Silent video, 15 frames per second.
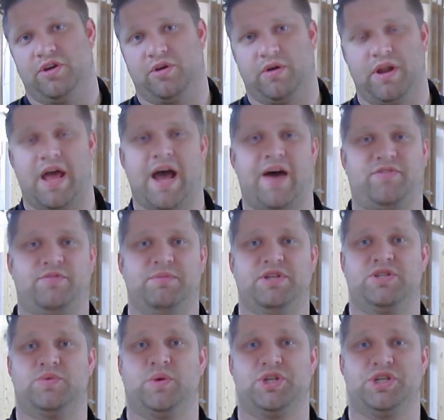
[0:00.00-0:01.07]
You're going to have to
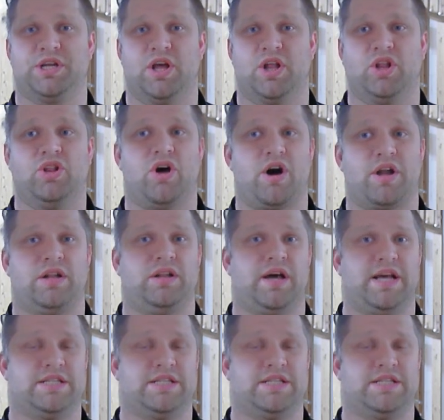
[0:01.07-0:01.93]
be switching a lot of